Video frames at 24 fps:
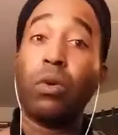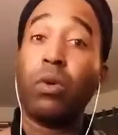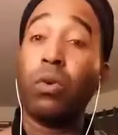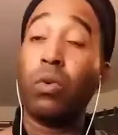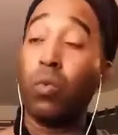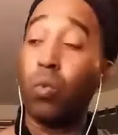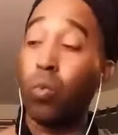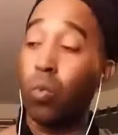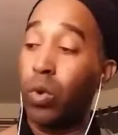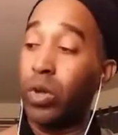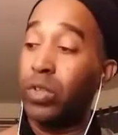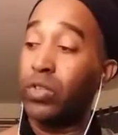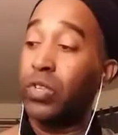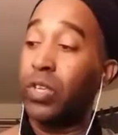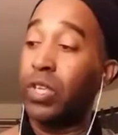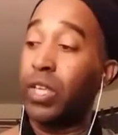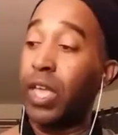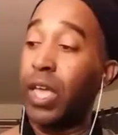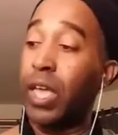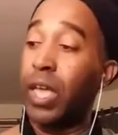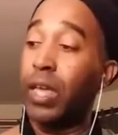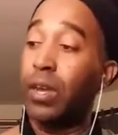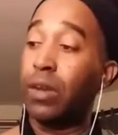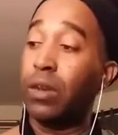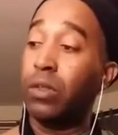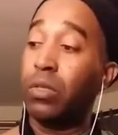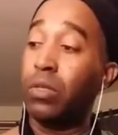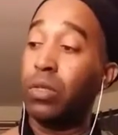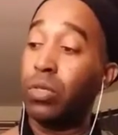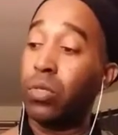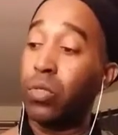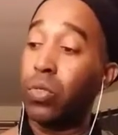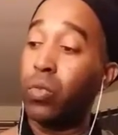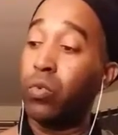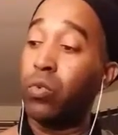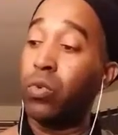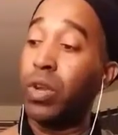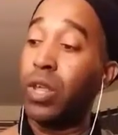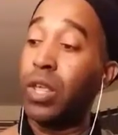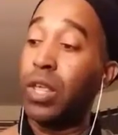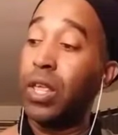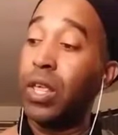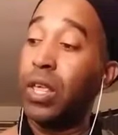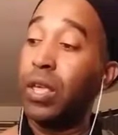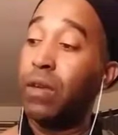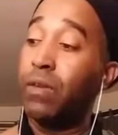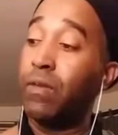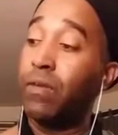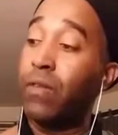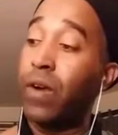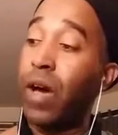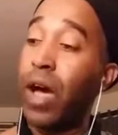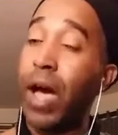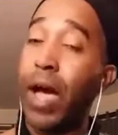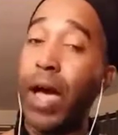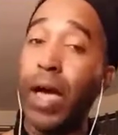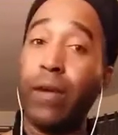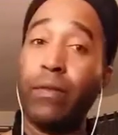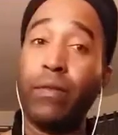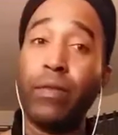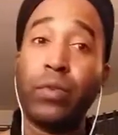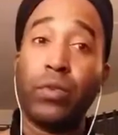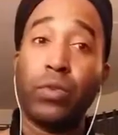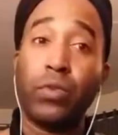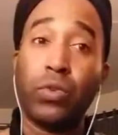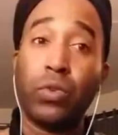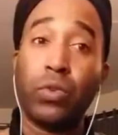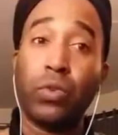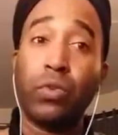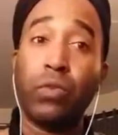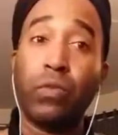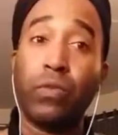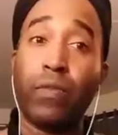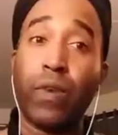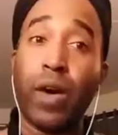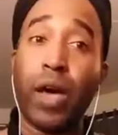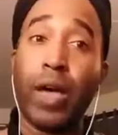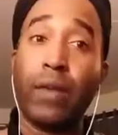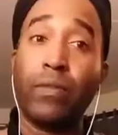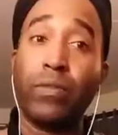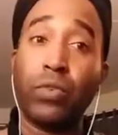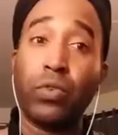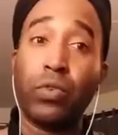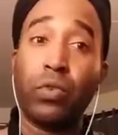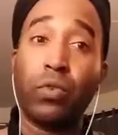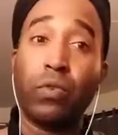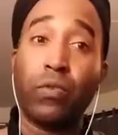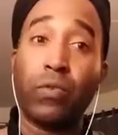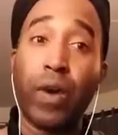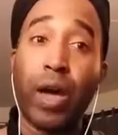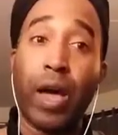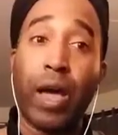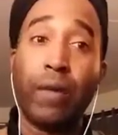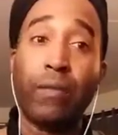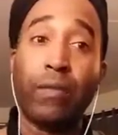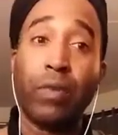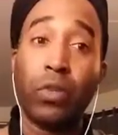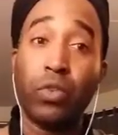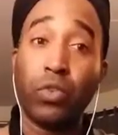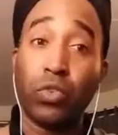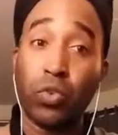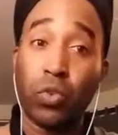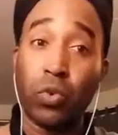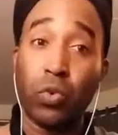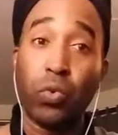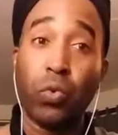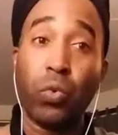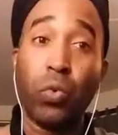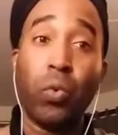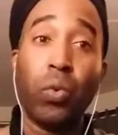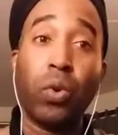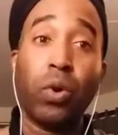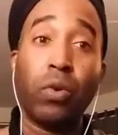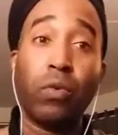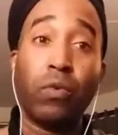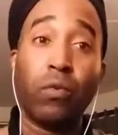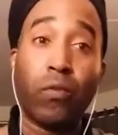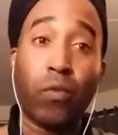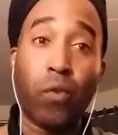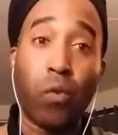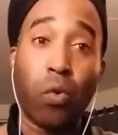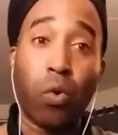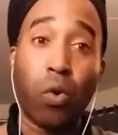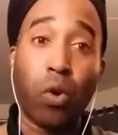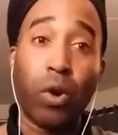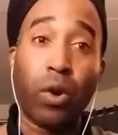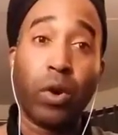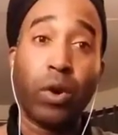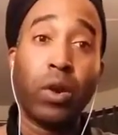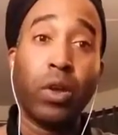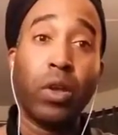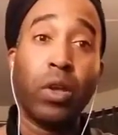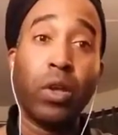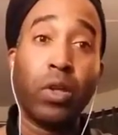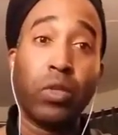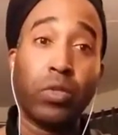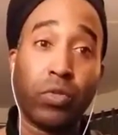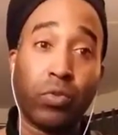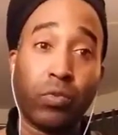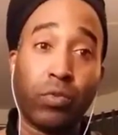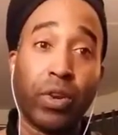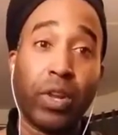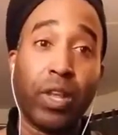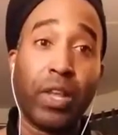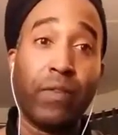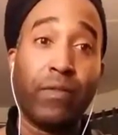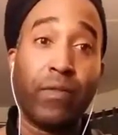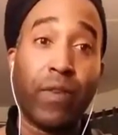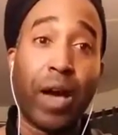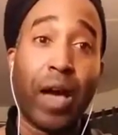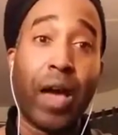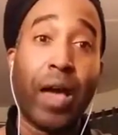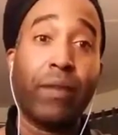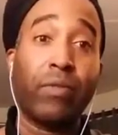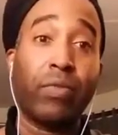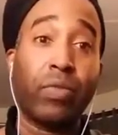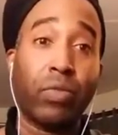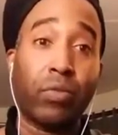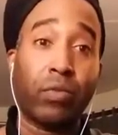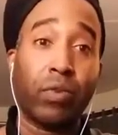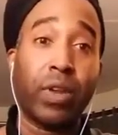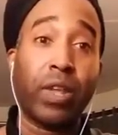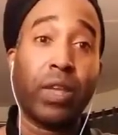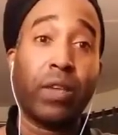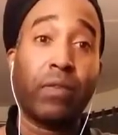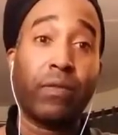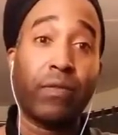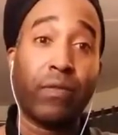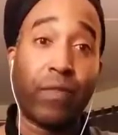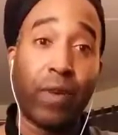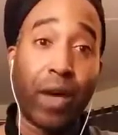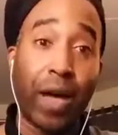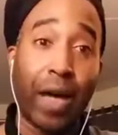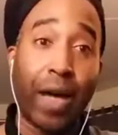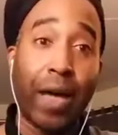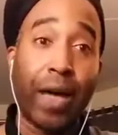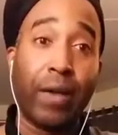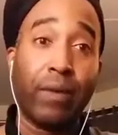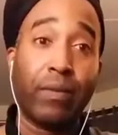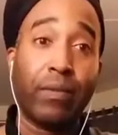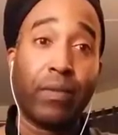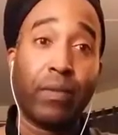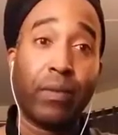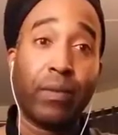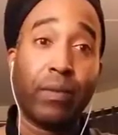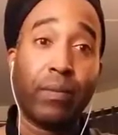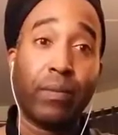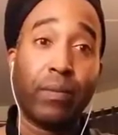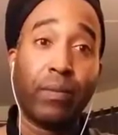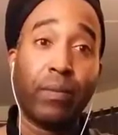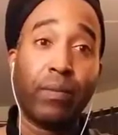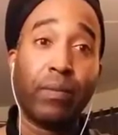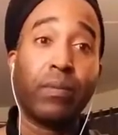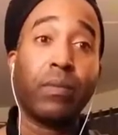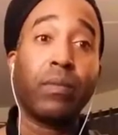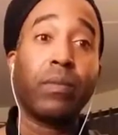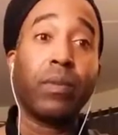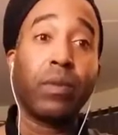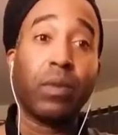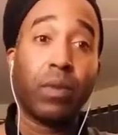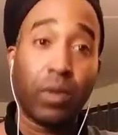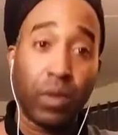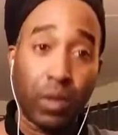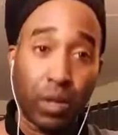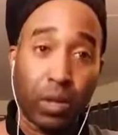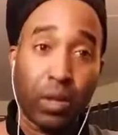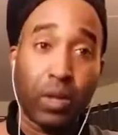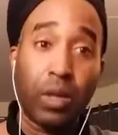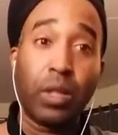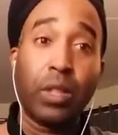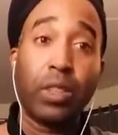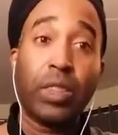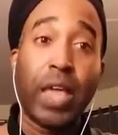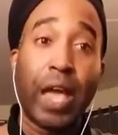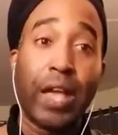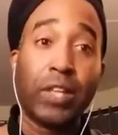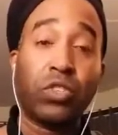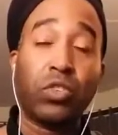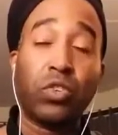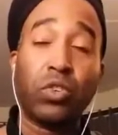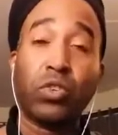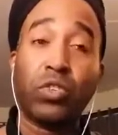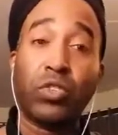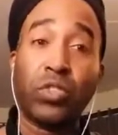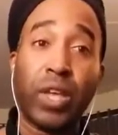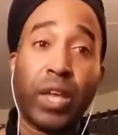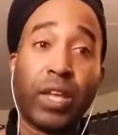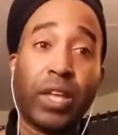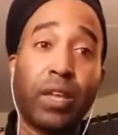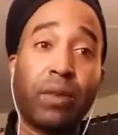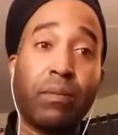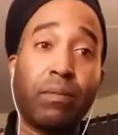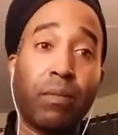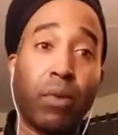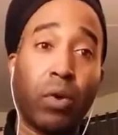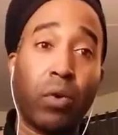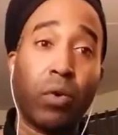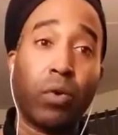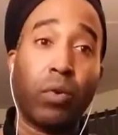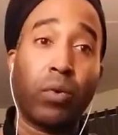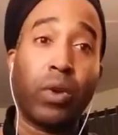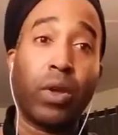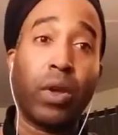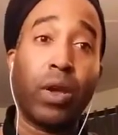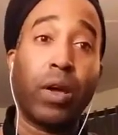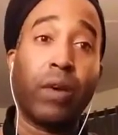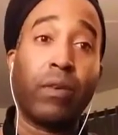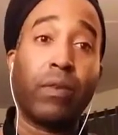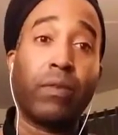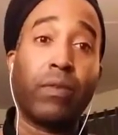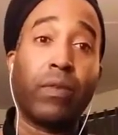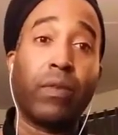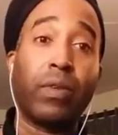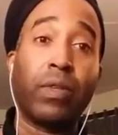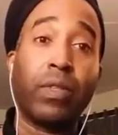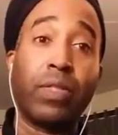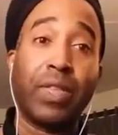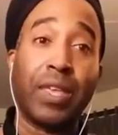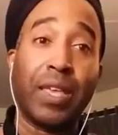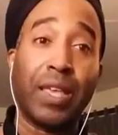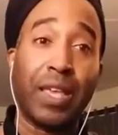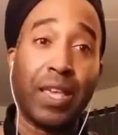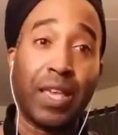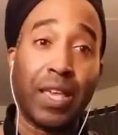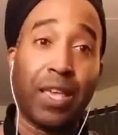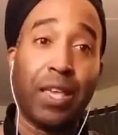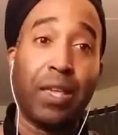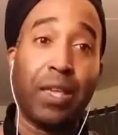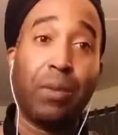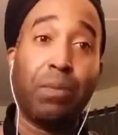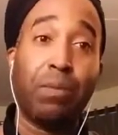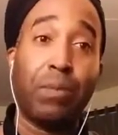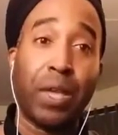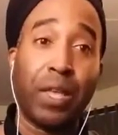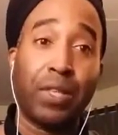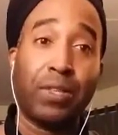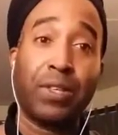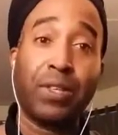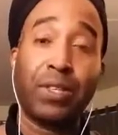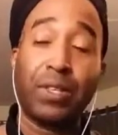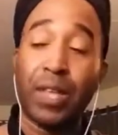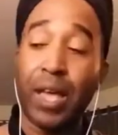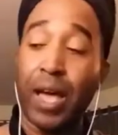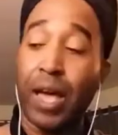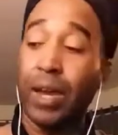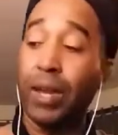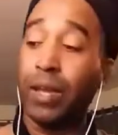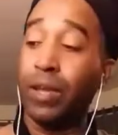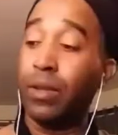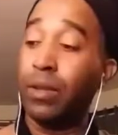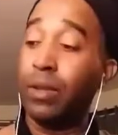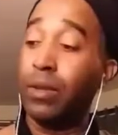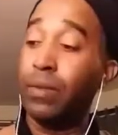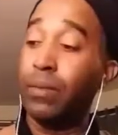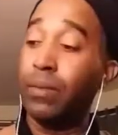Once again, 3, 5, 2, 5, 2, 5, 2, 4, 3, 5, 3, 5. That's your second mode of the E pentatonic.